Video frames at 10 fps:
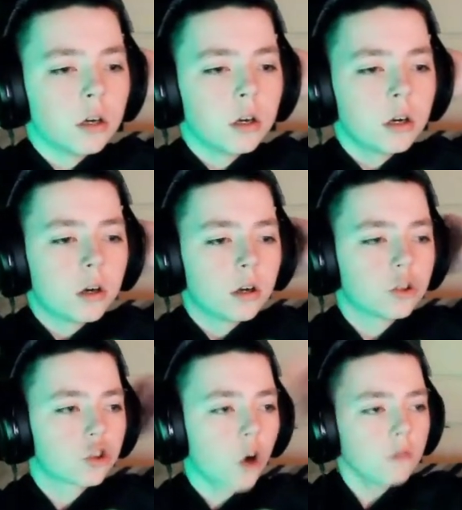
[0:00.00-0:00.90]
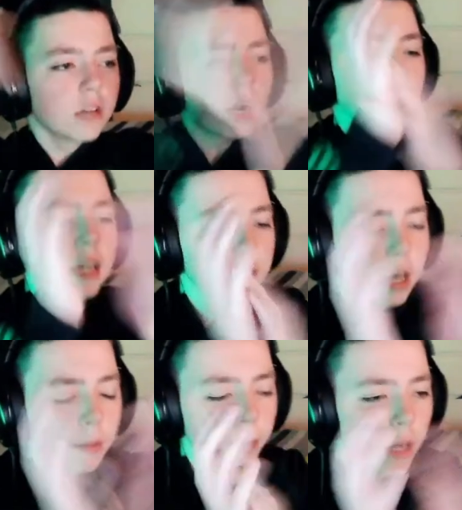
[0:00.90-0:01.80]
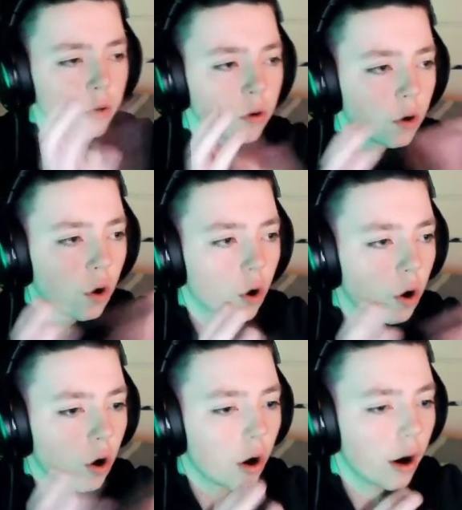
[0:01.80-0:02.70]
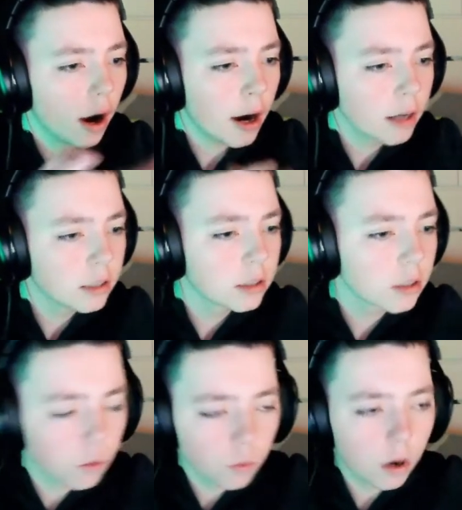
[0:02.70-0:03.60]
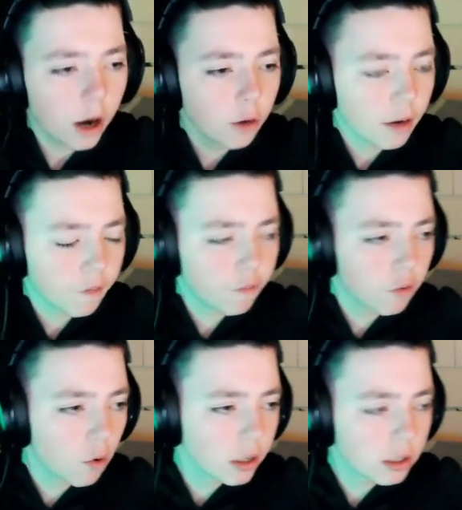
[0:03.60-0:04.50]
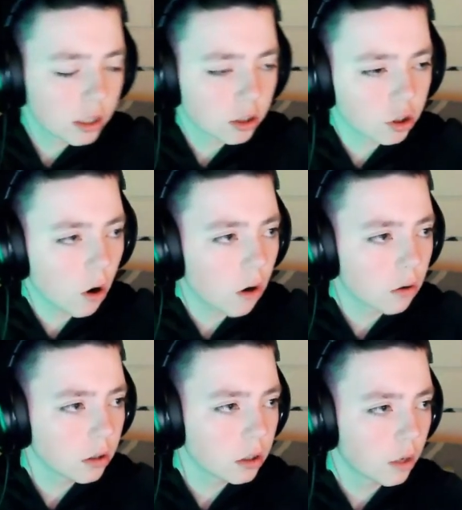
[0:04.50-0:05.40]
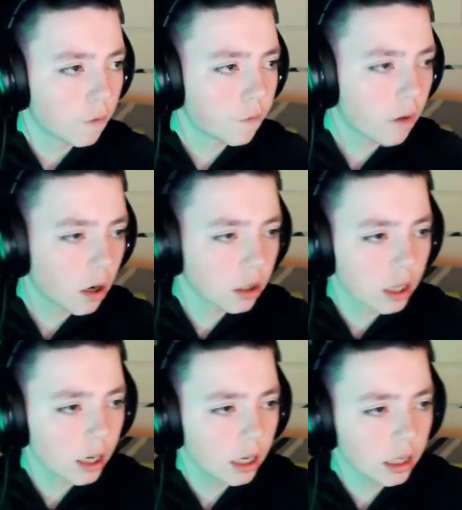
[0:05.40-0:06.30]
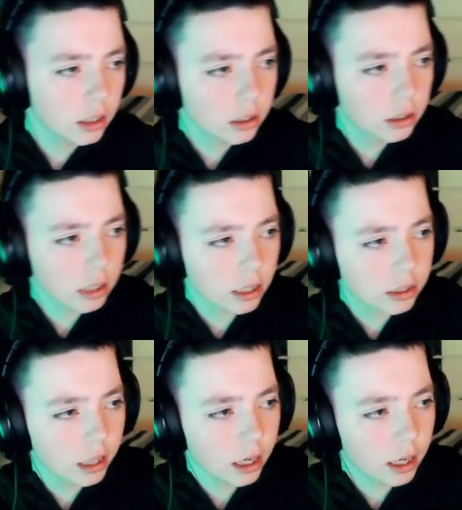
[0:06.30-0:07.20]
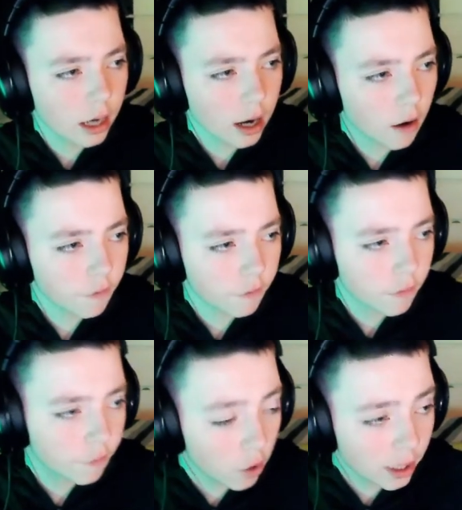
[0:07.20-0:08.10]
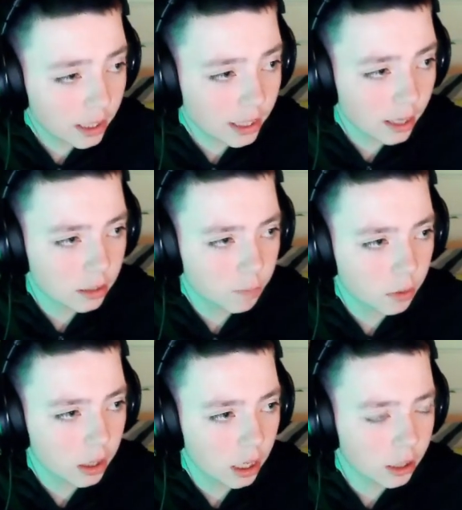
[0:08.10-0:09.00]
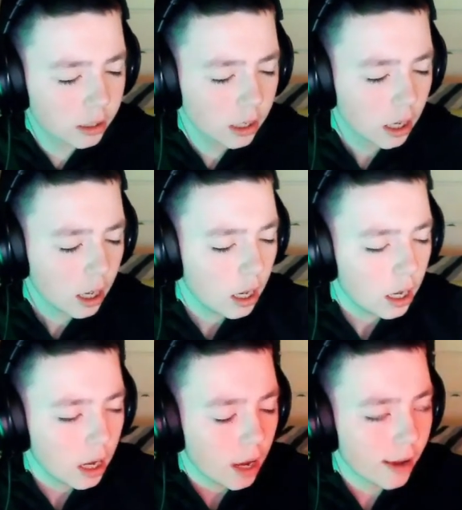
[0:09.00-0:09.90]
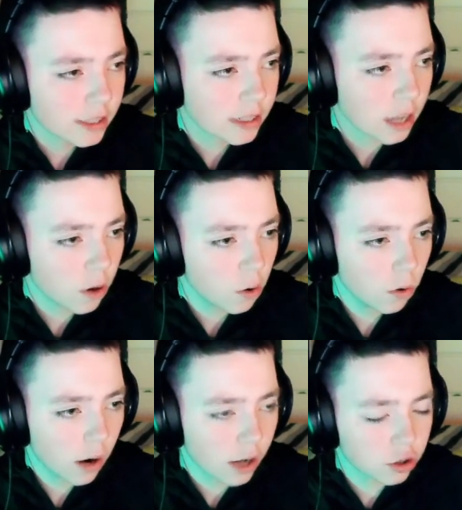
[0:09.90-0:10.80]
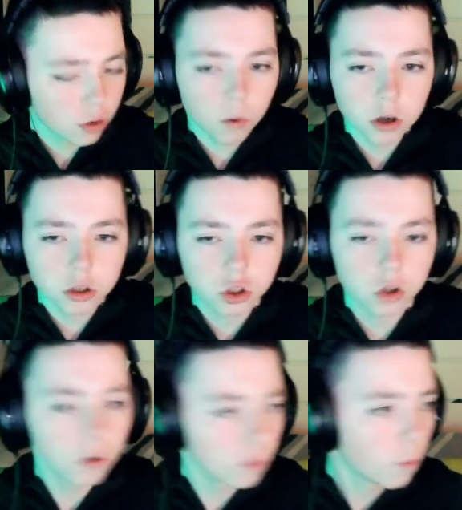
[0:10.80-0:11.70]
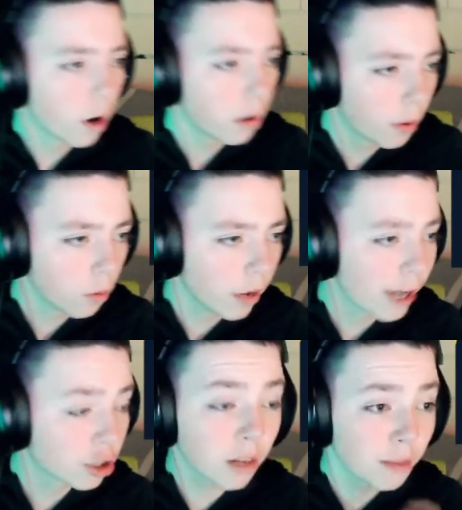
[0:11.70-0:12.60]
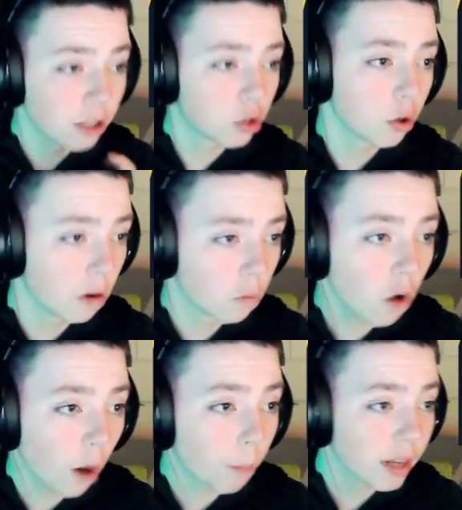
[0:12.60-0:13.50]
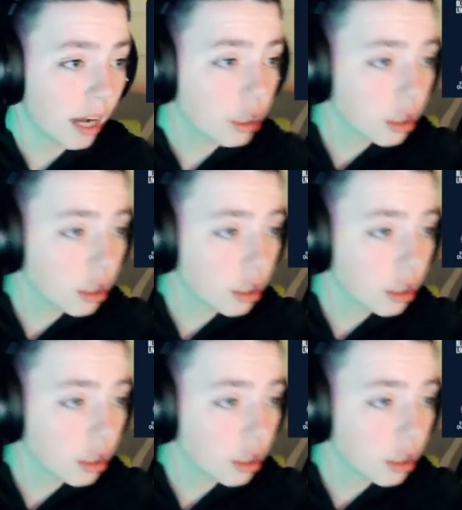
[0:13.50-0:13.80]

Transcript: Scotland are in this game now. And it'll be a throw into Scotland on the far side. 60 and a half, 40 seconds played. It's still Israel 1, Scotland 1, but it should have been 2-1. What a play this is.